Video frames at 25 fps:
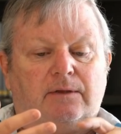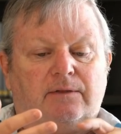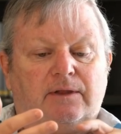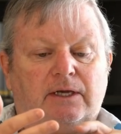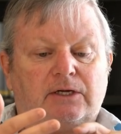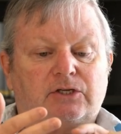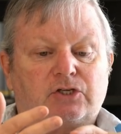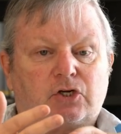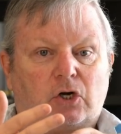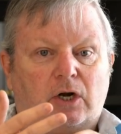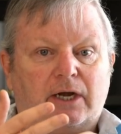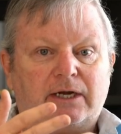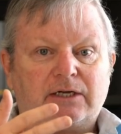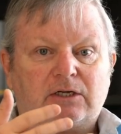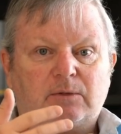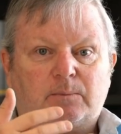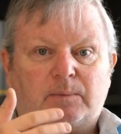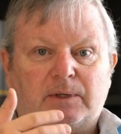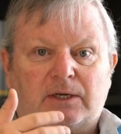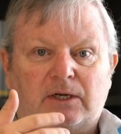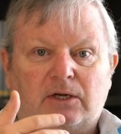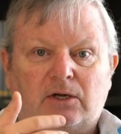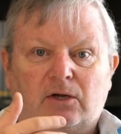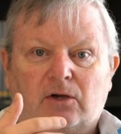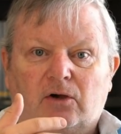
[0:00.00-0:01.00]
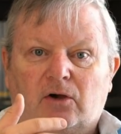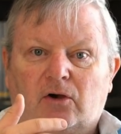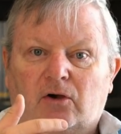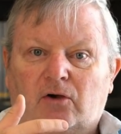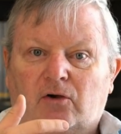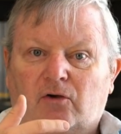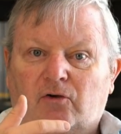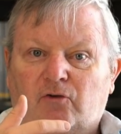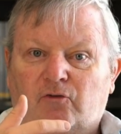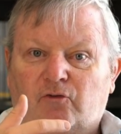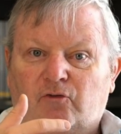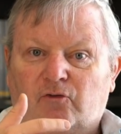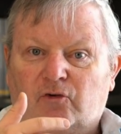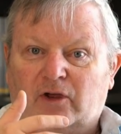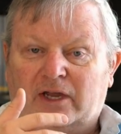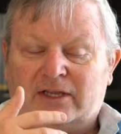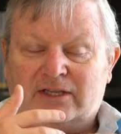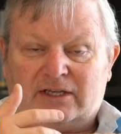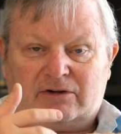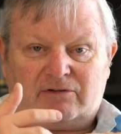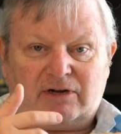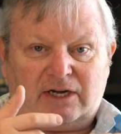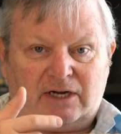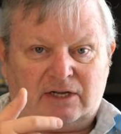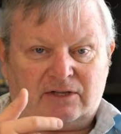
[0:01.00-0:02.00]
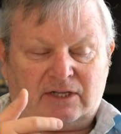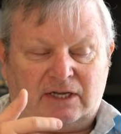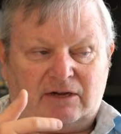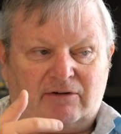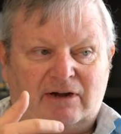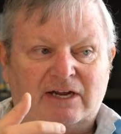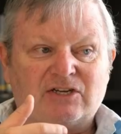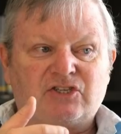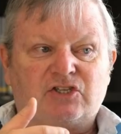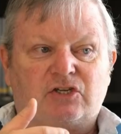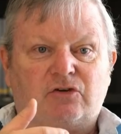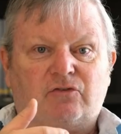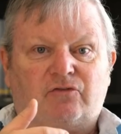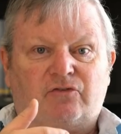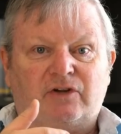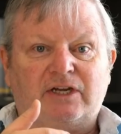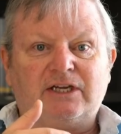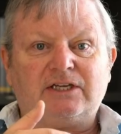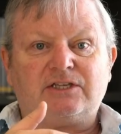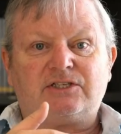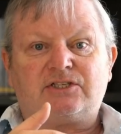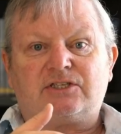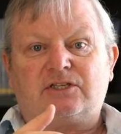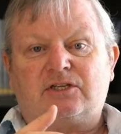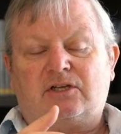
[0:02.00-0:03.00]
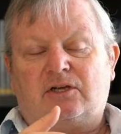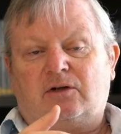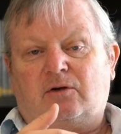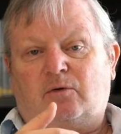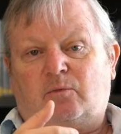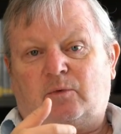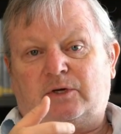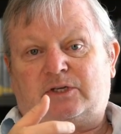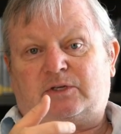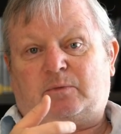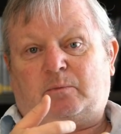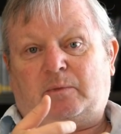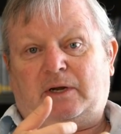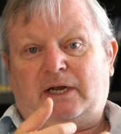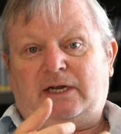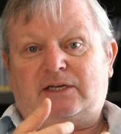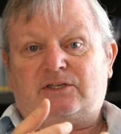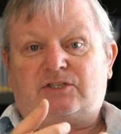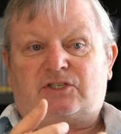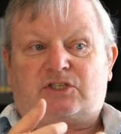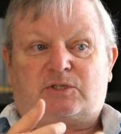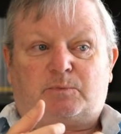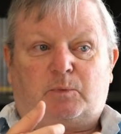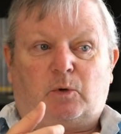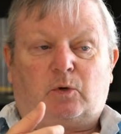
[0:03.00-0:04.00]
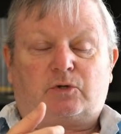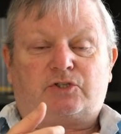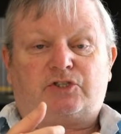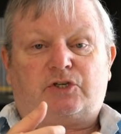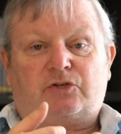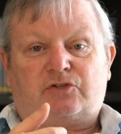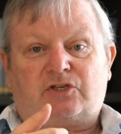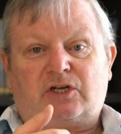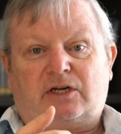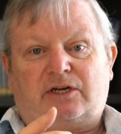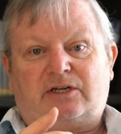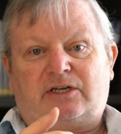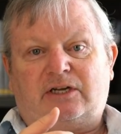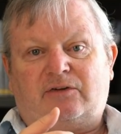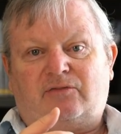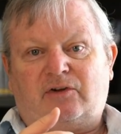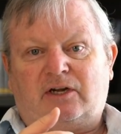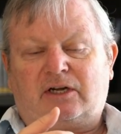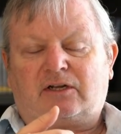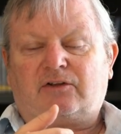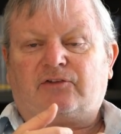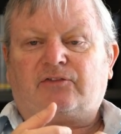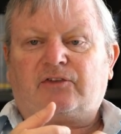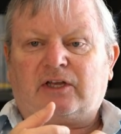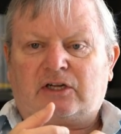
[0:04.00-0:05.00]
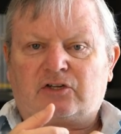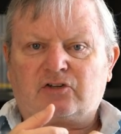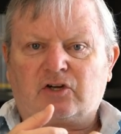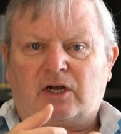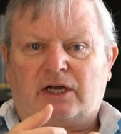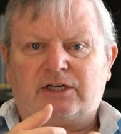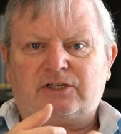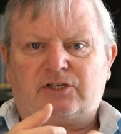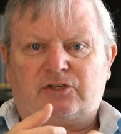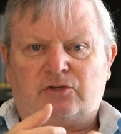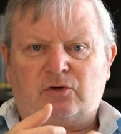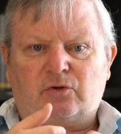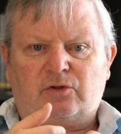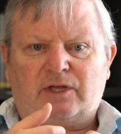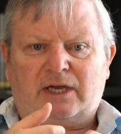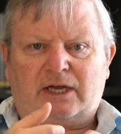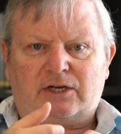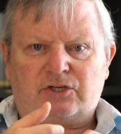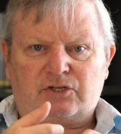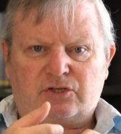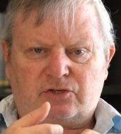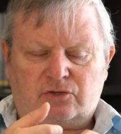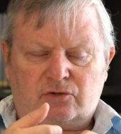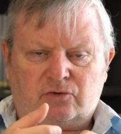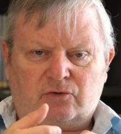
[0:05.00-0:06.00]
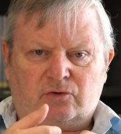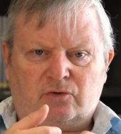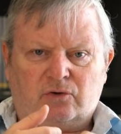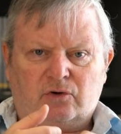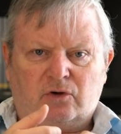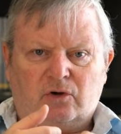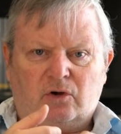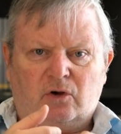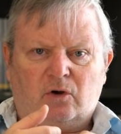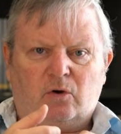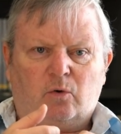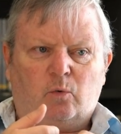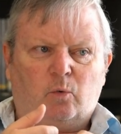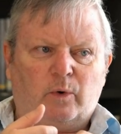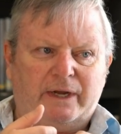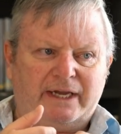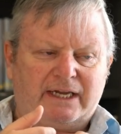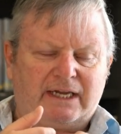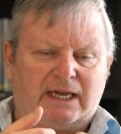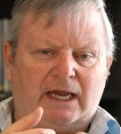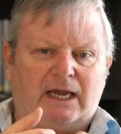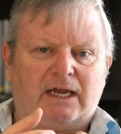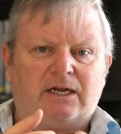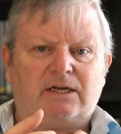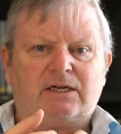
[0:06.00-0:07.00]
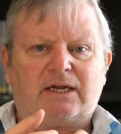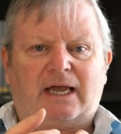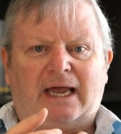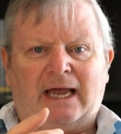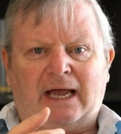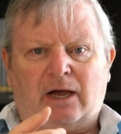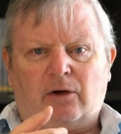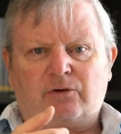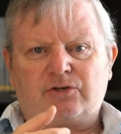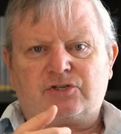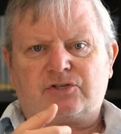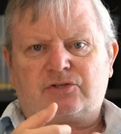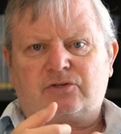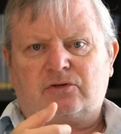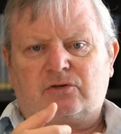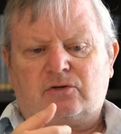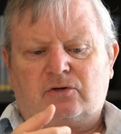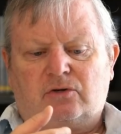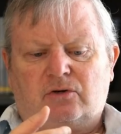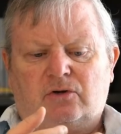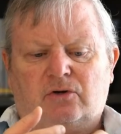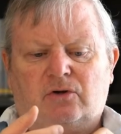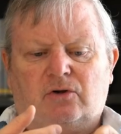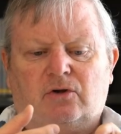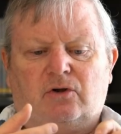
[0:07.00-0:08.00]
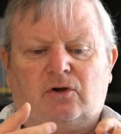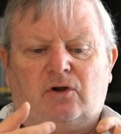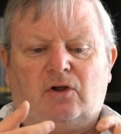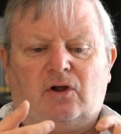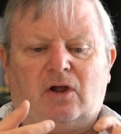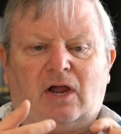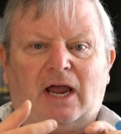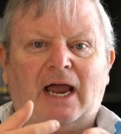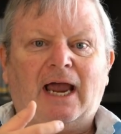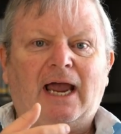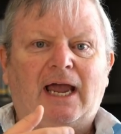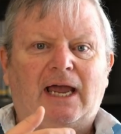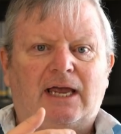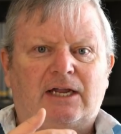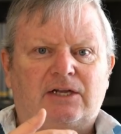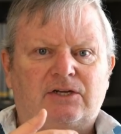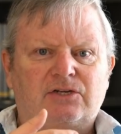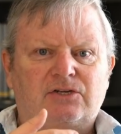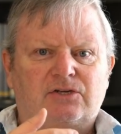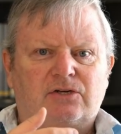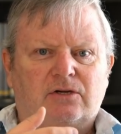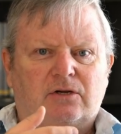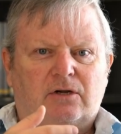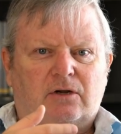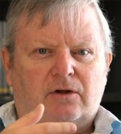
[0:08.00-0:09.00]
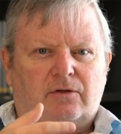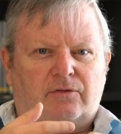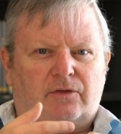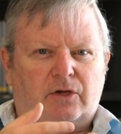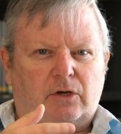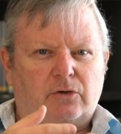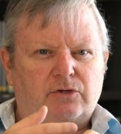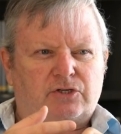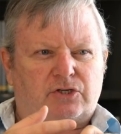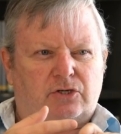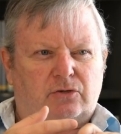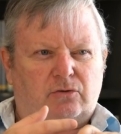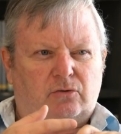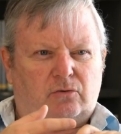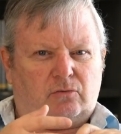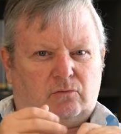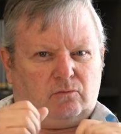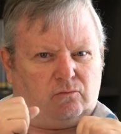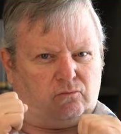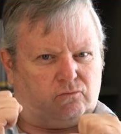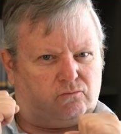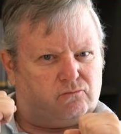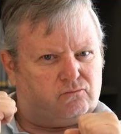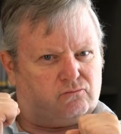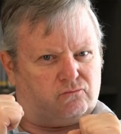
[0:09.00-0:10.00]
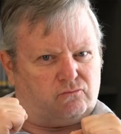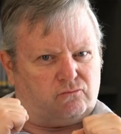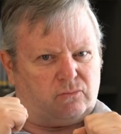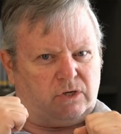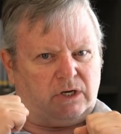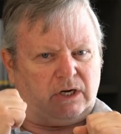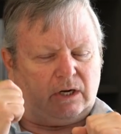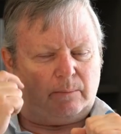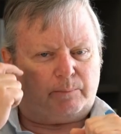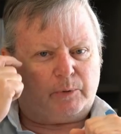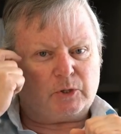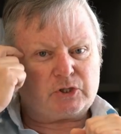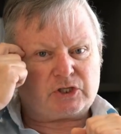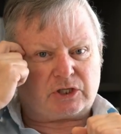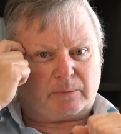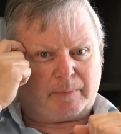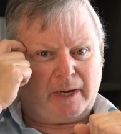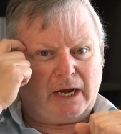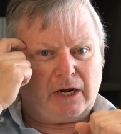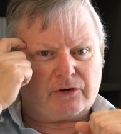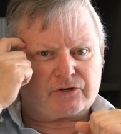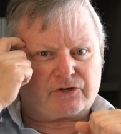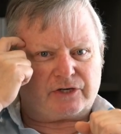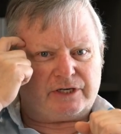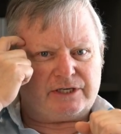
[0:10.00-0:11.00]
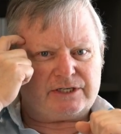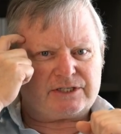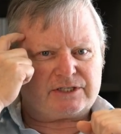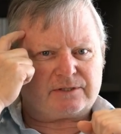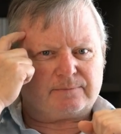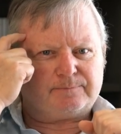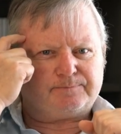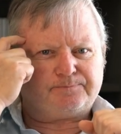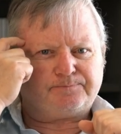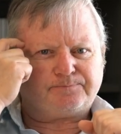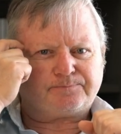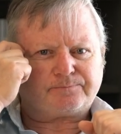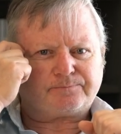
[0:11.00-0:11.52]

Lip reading: They're trying to be, they're SUVs, which means sports utility vehicles. They're trying to do that too. Weekend out. And those who, you know, push the boundaries,